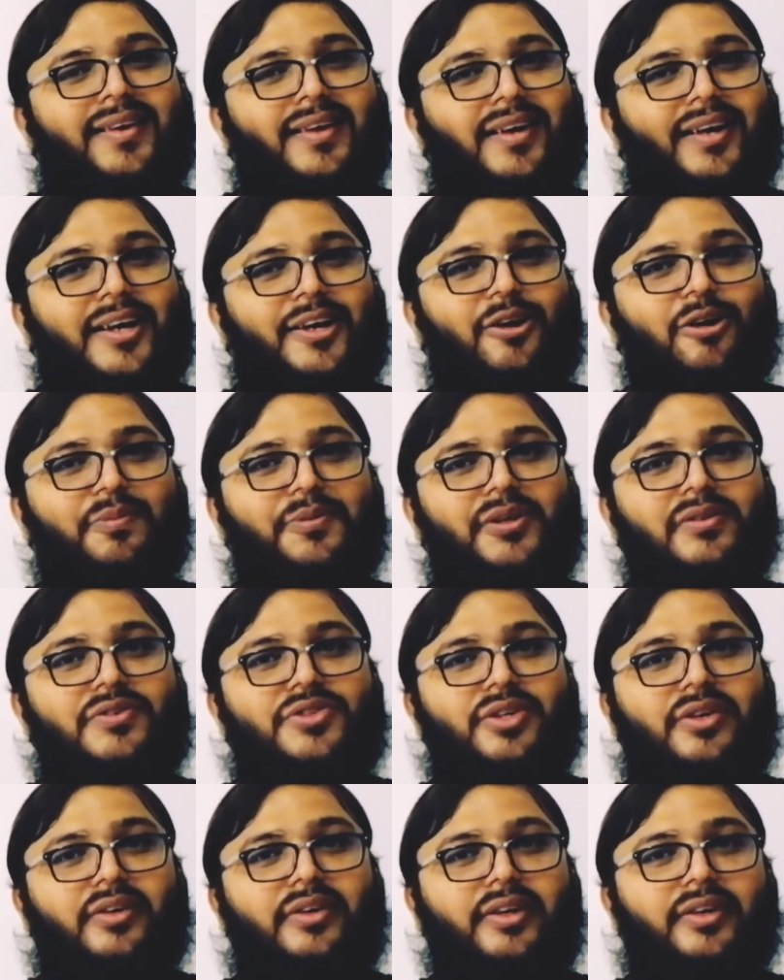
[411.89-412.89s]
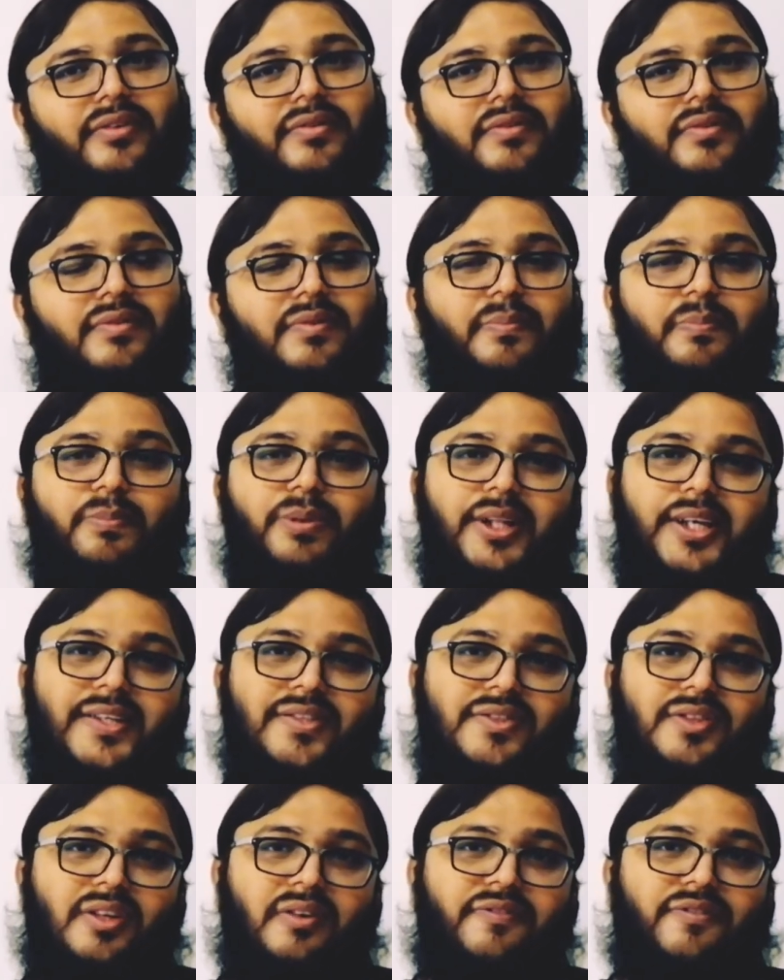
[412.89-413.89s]
I hope you enjoyed. Please
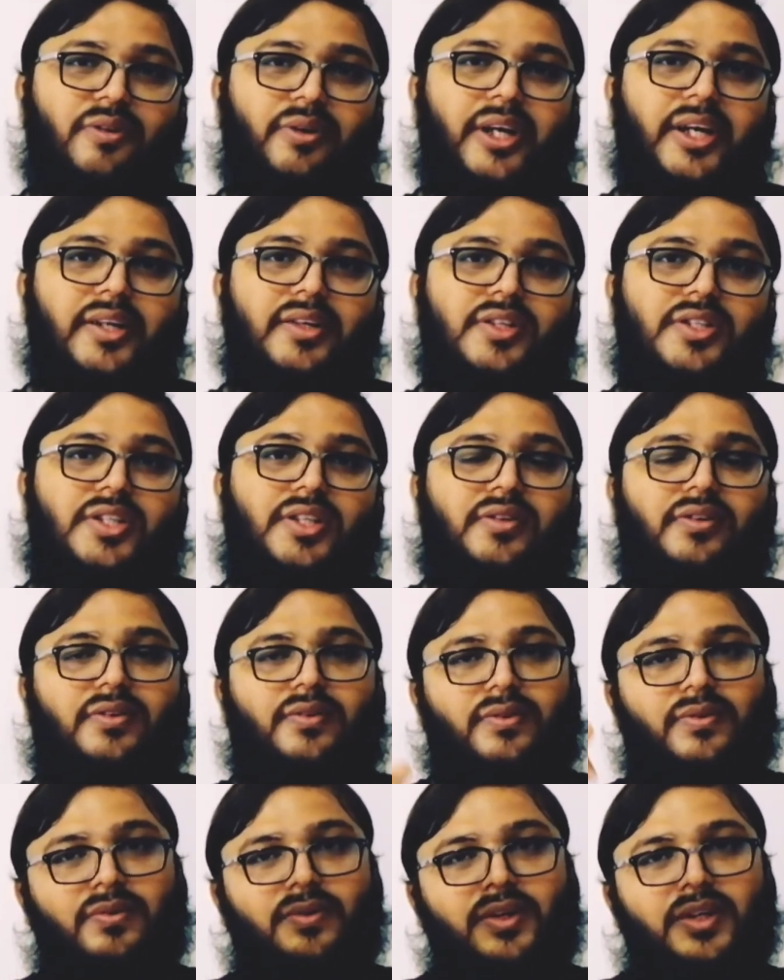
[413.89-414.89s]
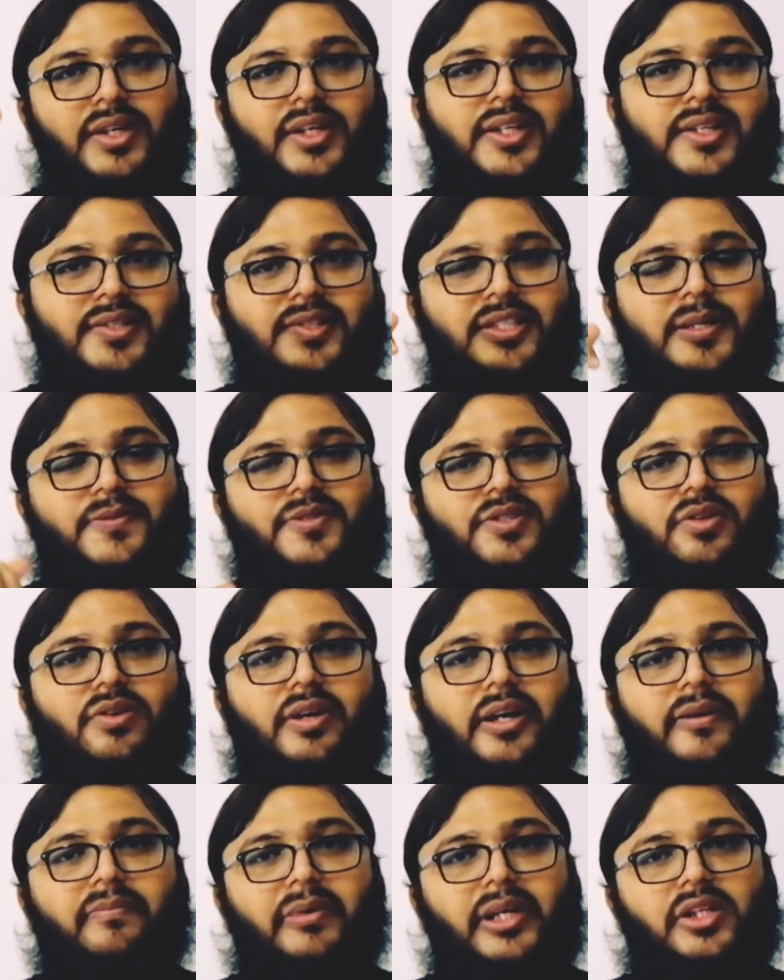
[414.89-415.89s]
don't forget to
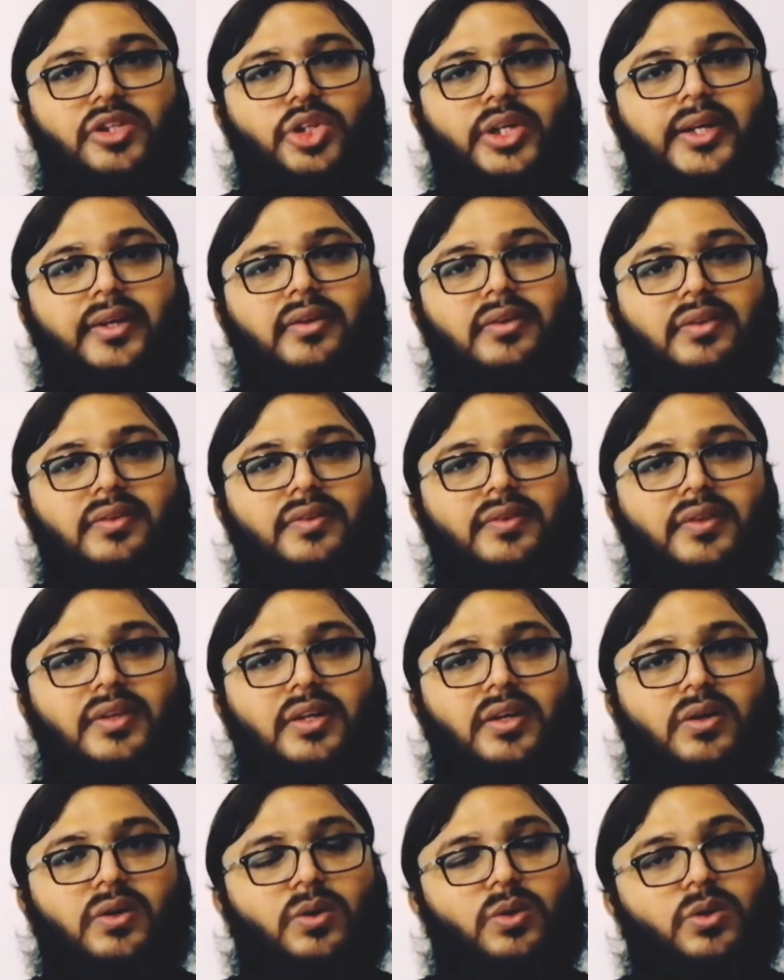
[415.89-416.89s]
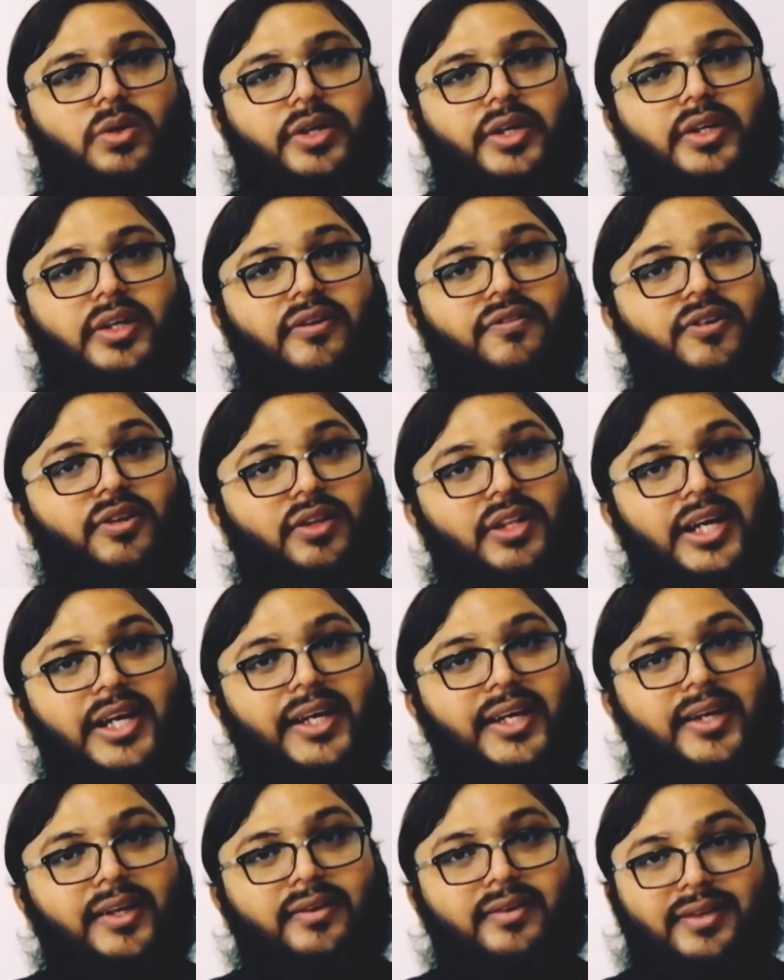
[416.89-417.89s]
subscribe my channel, or if you
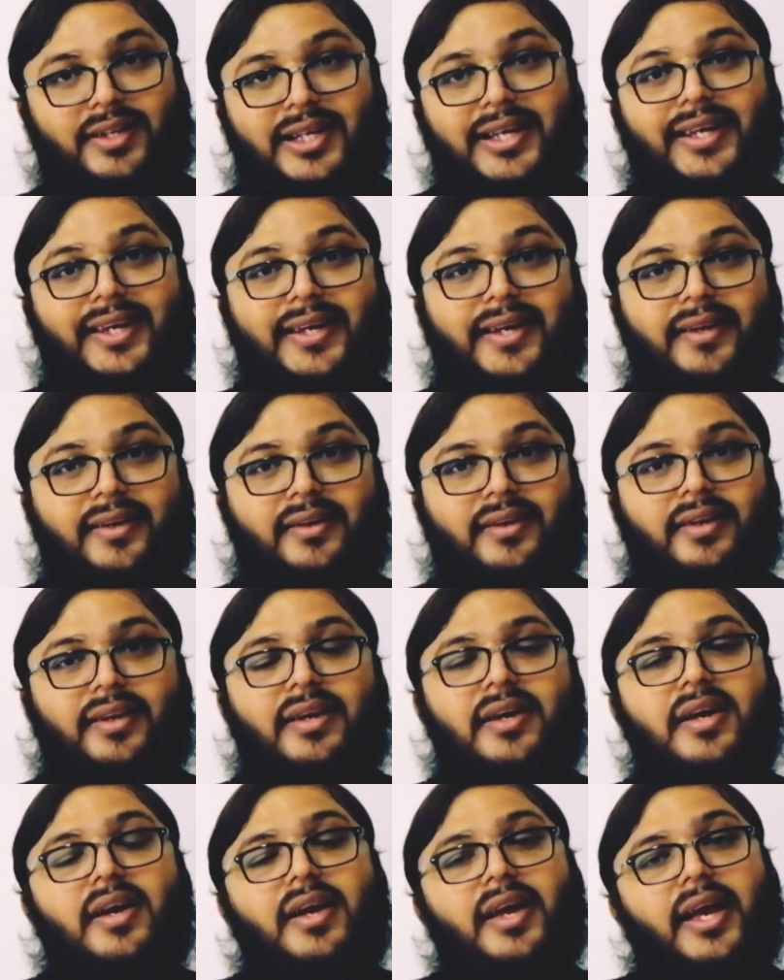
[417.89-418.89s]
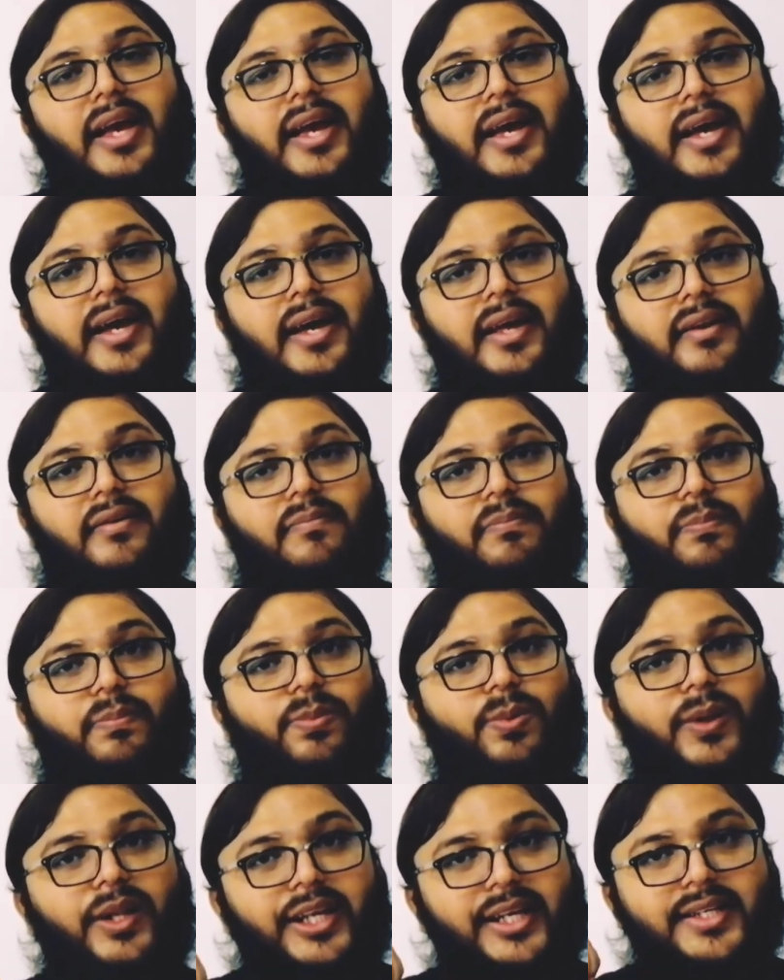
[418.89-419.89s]
like it, and
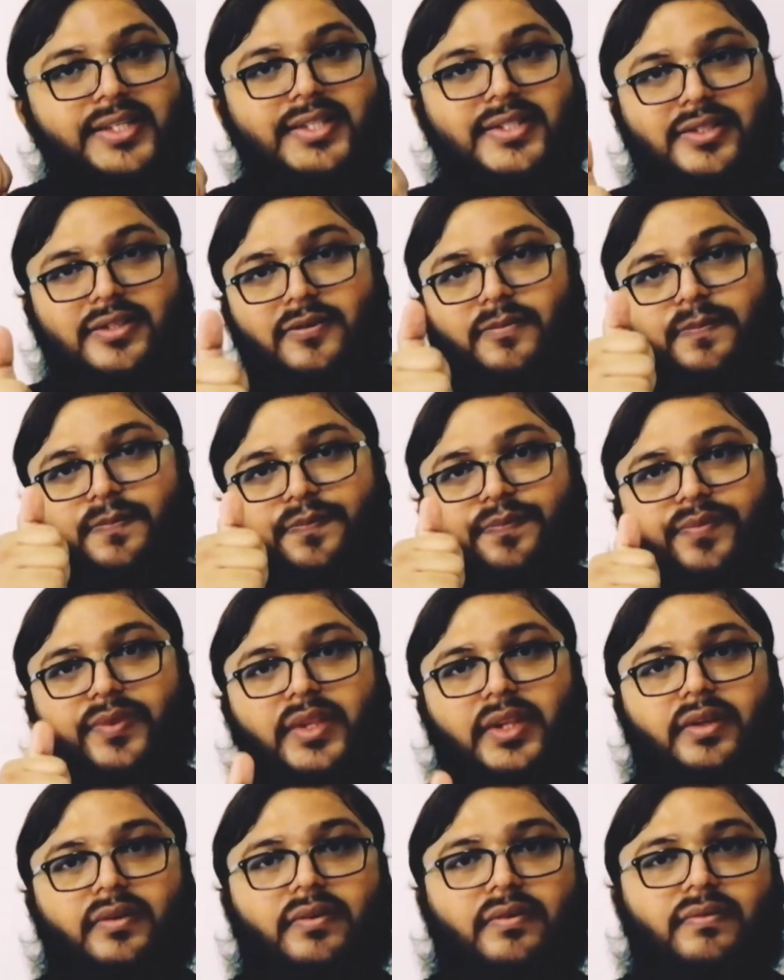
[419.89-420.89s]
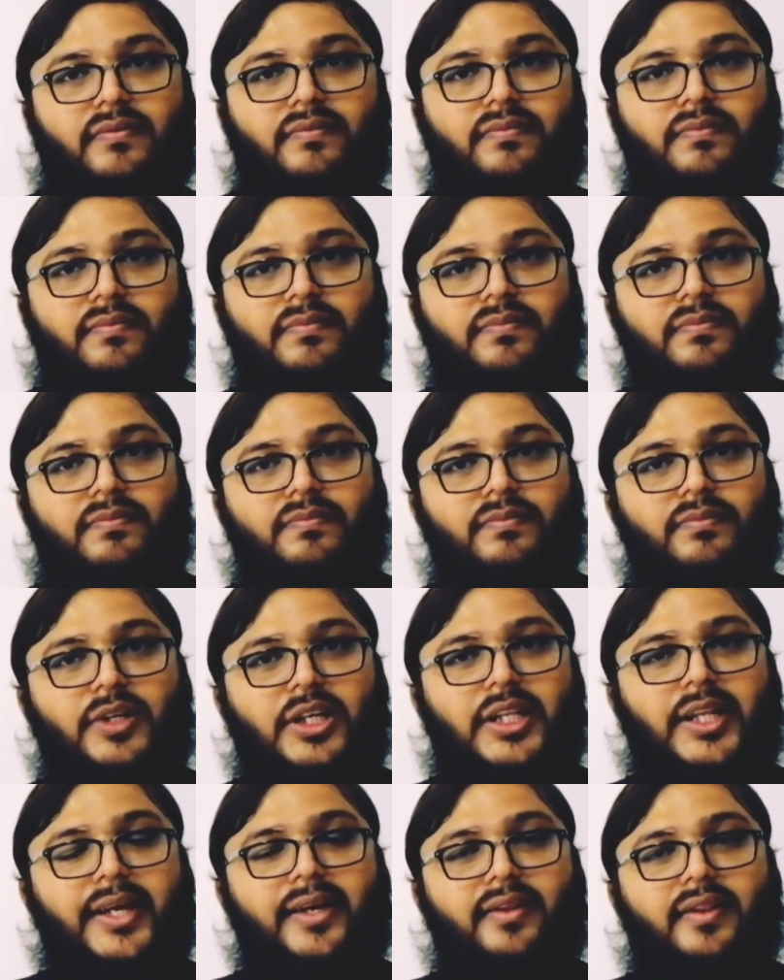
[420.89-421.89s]
please
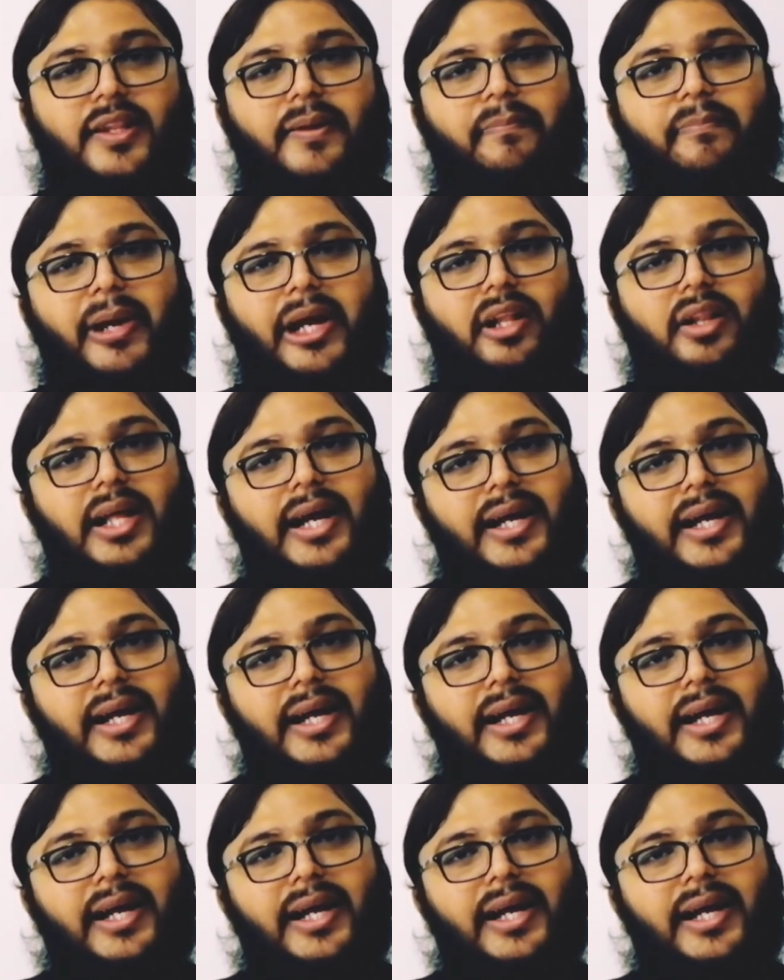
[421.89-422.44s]
click the bell